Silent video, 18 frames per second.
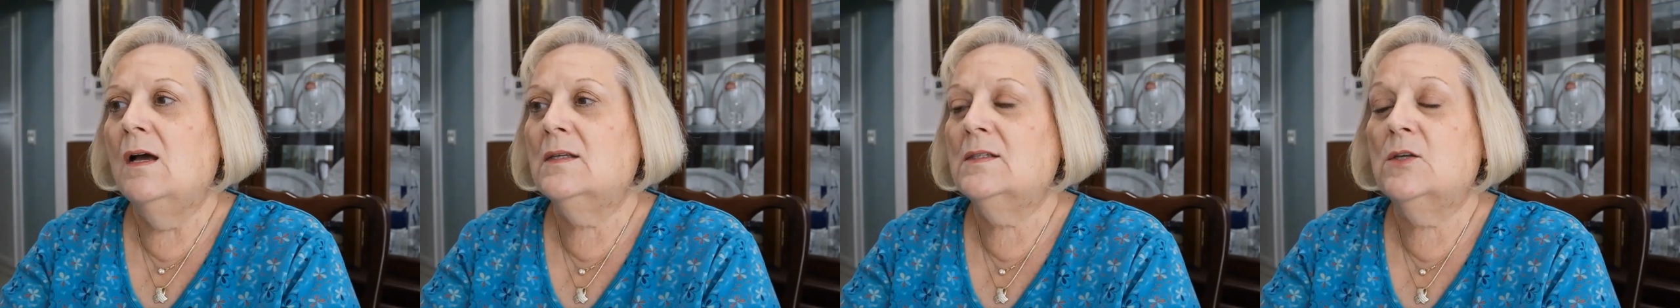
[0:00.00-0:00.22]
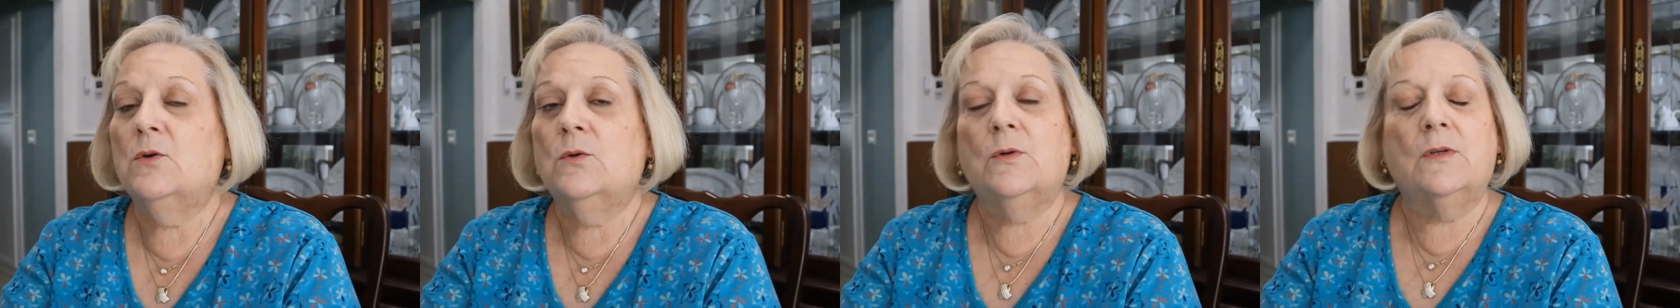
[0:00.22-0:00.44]

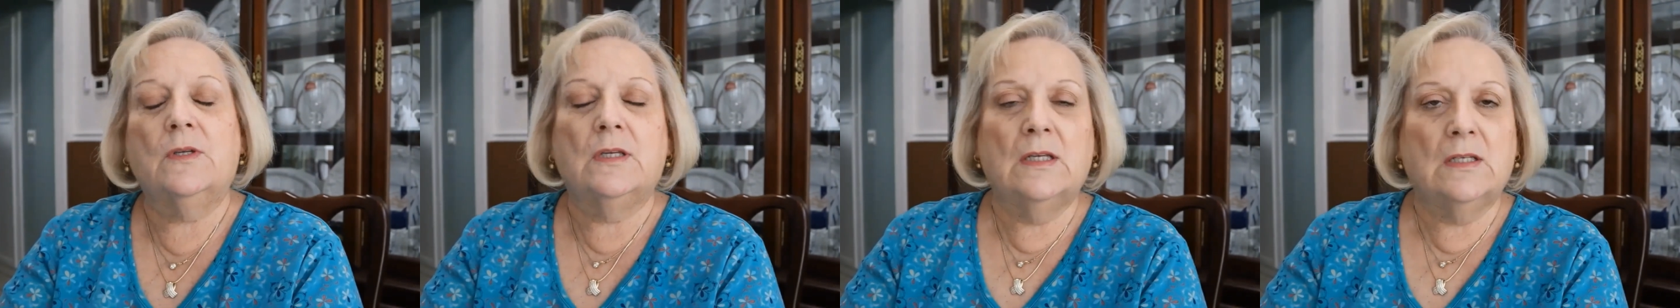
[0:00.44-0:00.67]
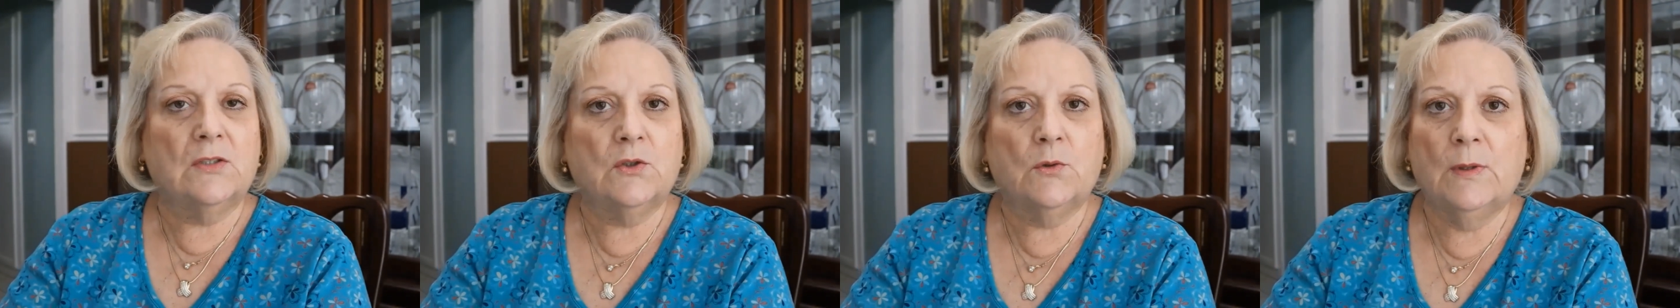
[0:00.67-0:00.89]
So
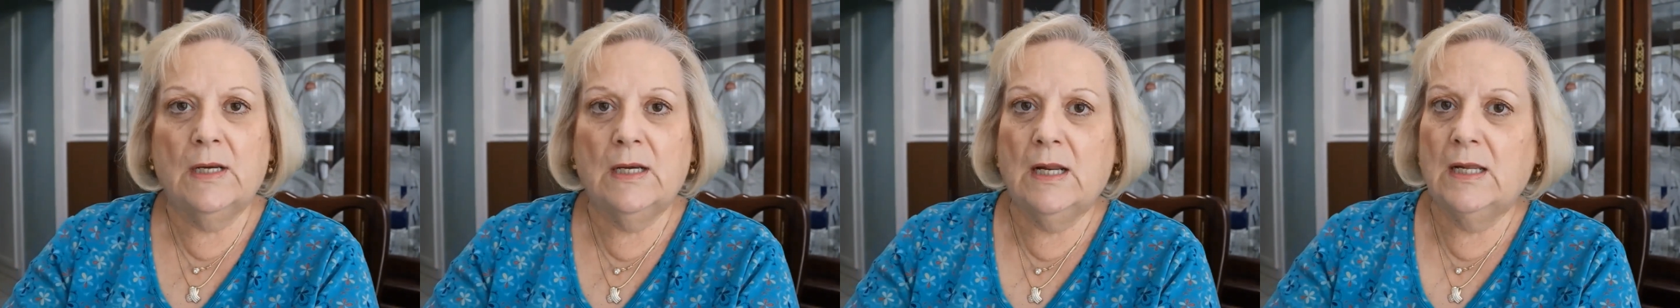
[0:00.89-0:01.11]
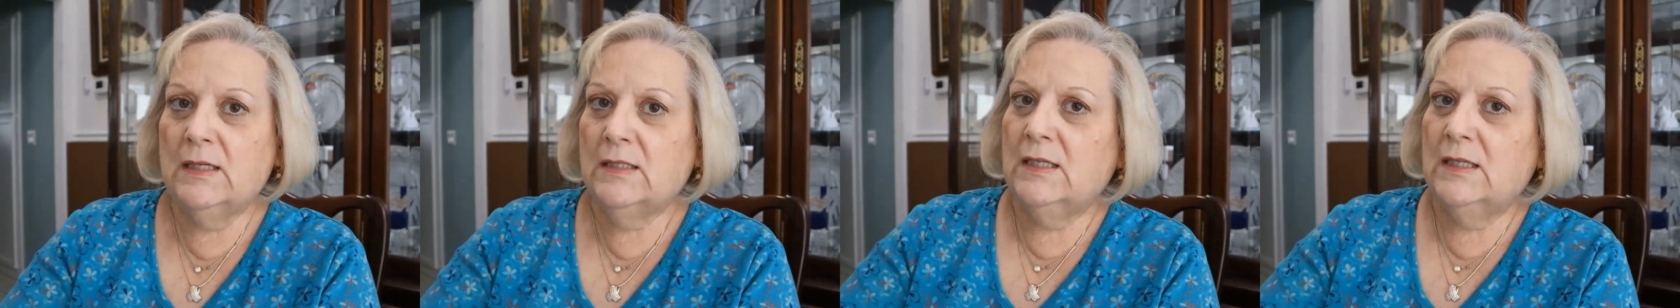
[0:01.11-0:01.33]
yes,
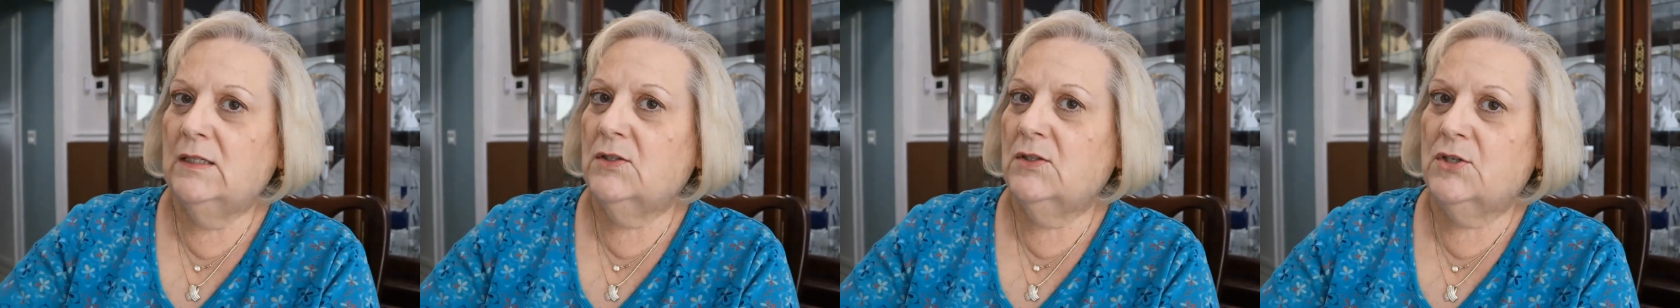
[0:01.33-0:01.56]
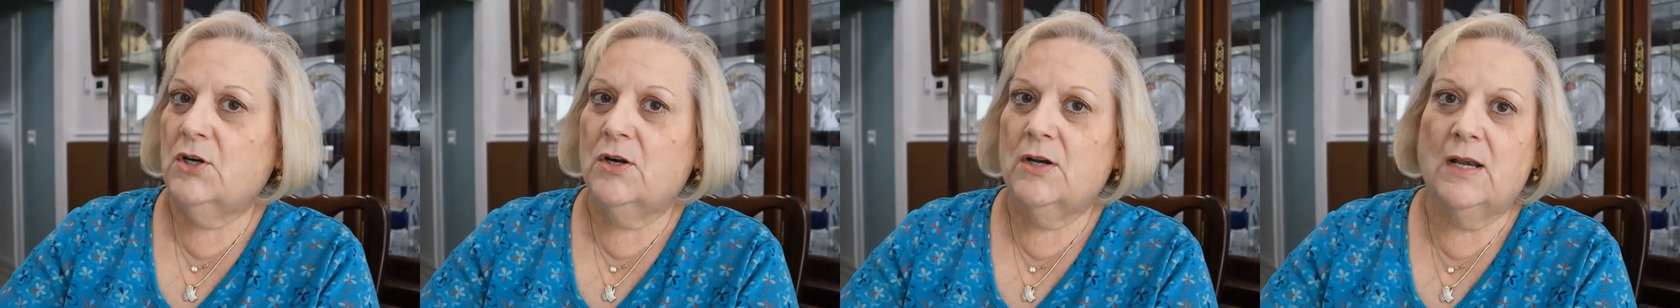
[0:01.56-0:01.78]
2019
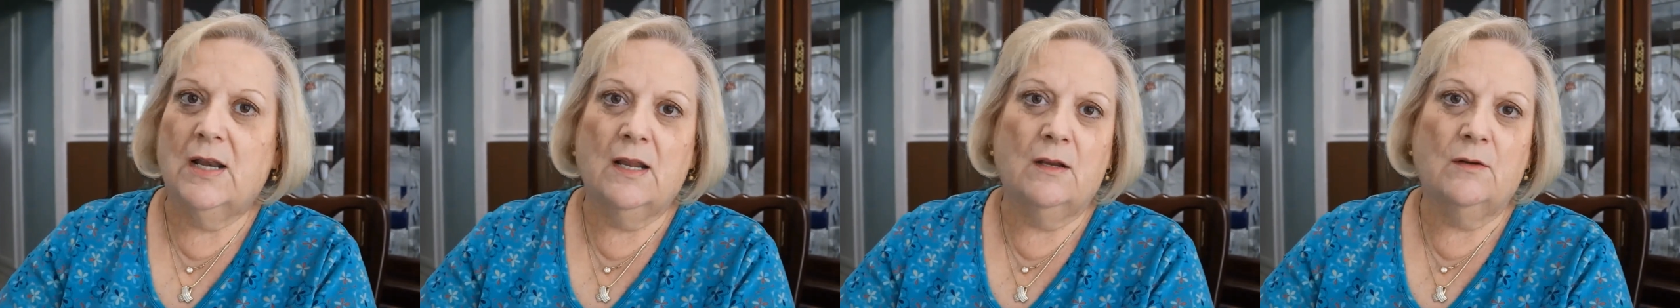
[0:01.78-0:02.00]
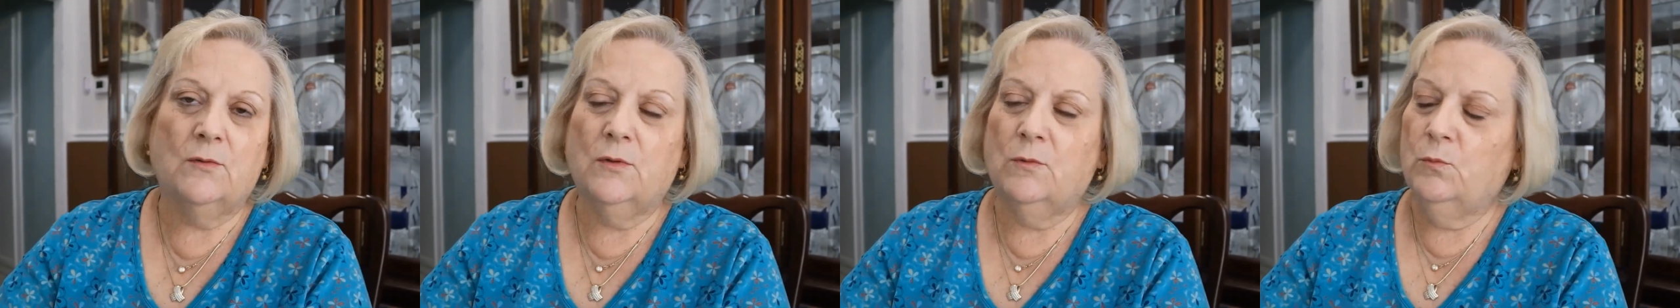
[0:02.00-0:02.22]
started
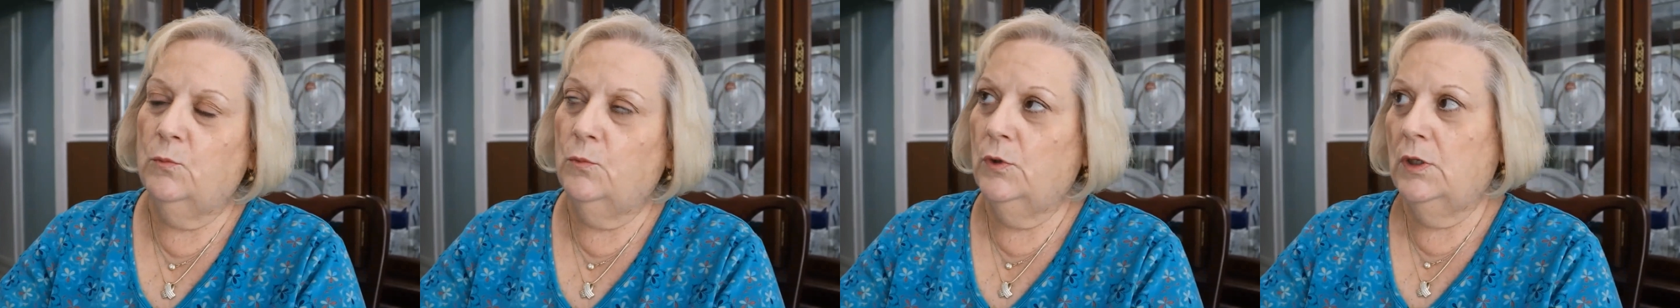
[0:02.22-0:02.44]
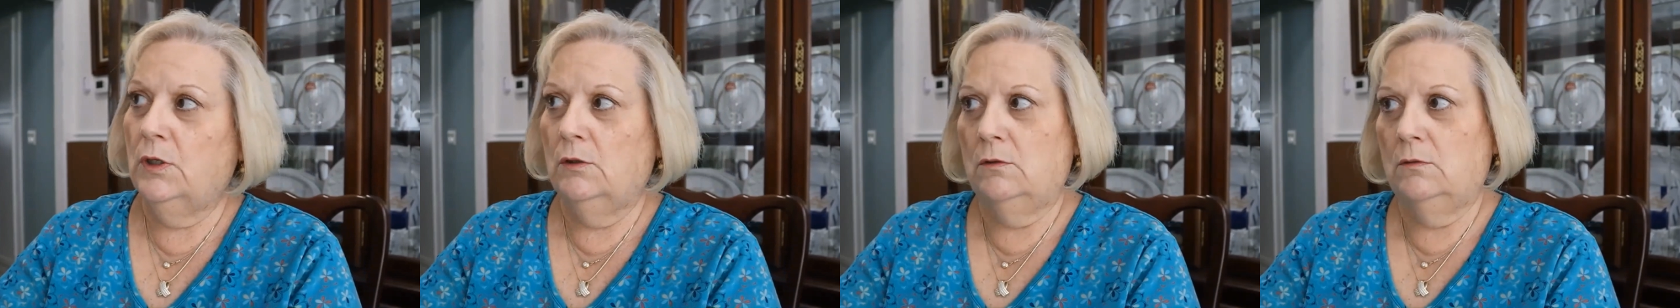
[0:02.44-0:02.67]
out
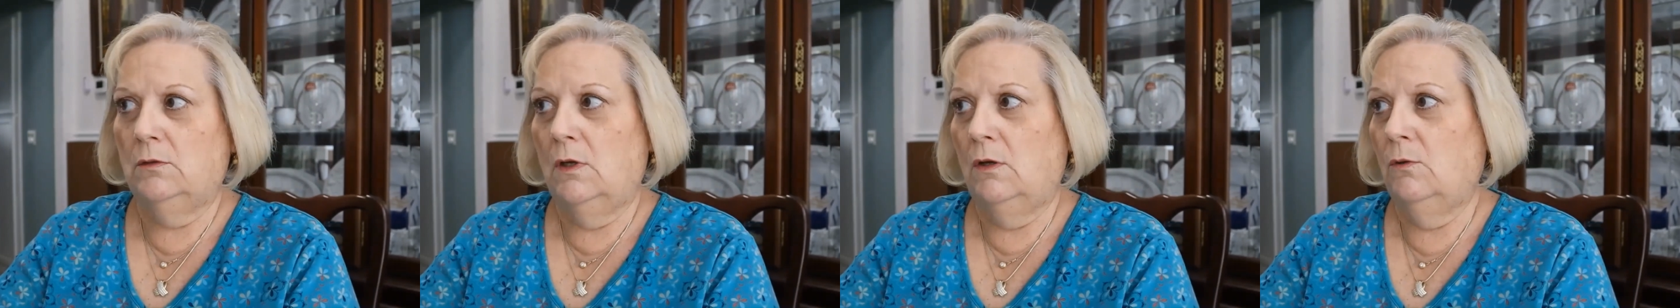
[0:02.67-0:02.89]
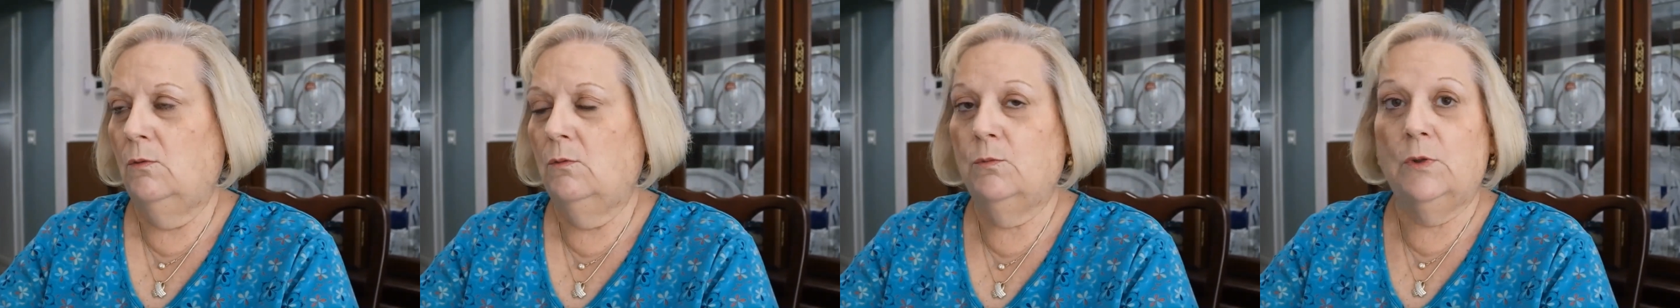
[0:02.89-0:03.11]
real
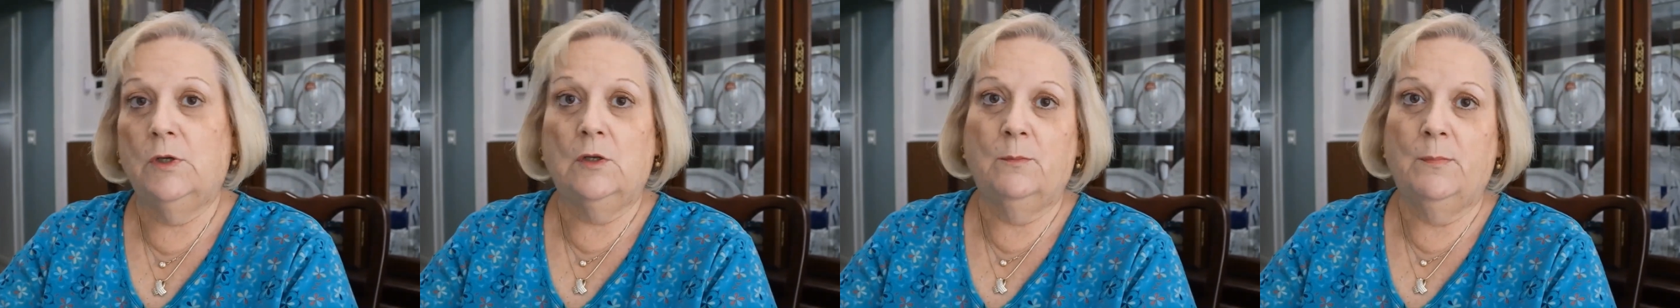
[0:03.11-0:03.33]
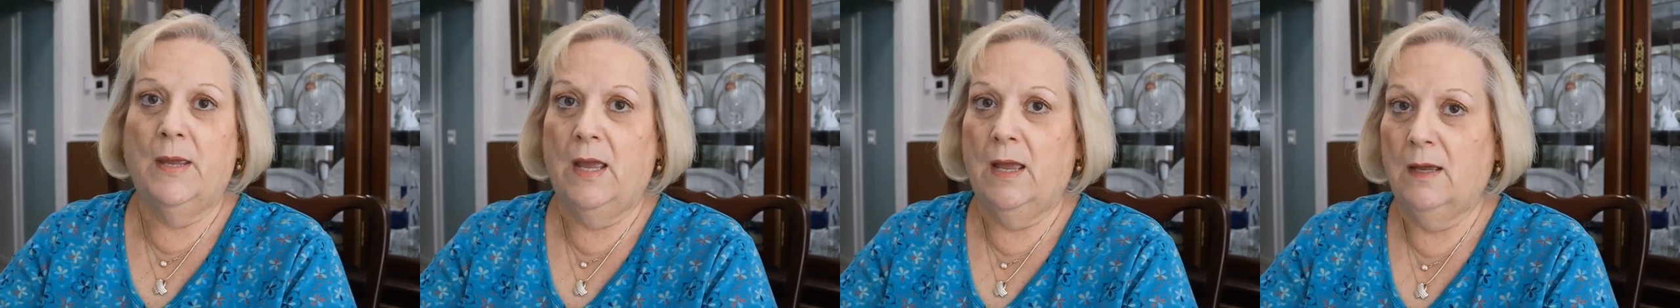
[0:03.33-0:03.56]
low, real
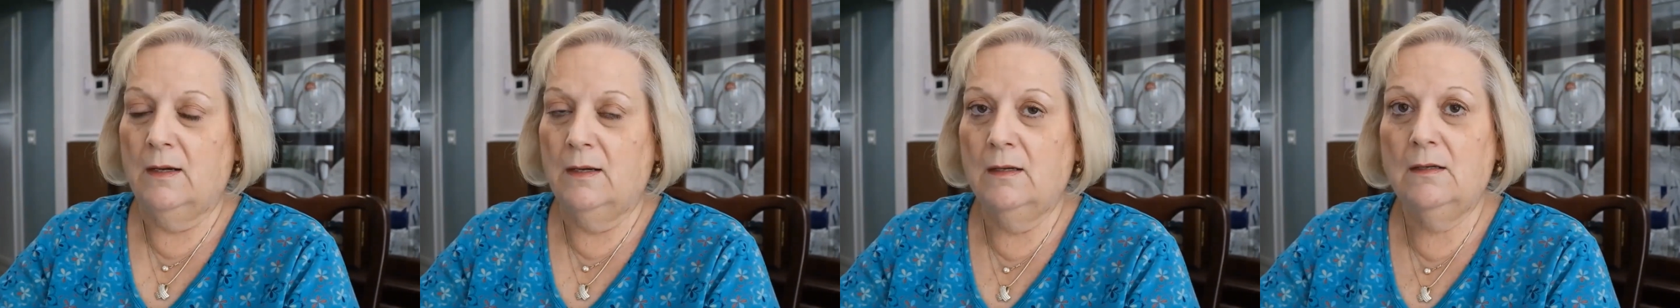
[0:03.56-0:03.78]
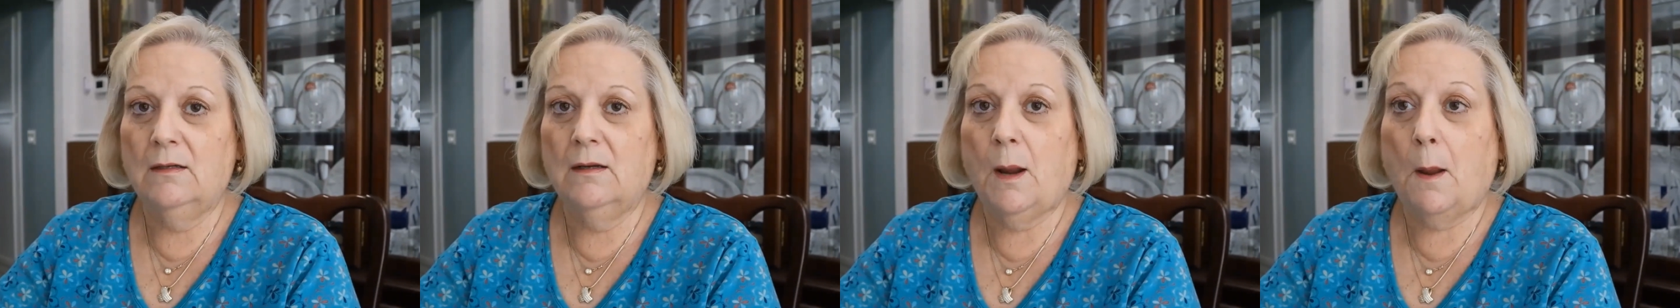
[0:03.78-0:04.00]
bad,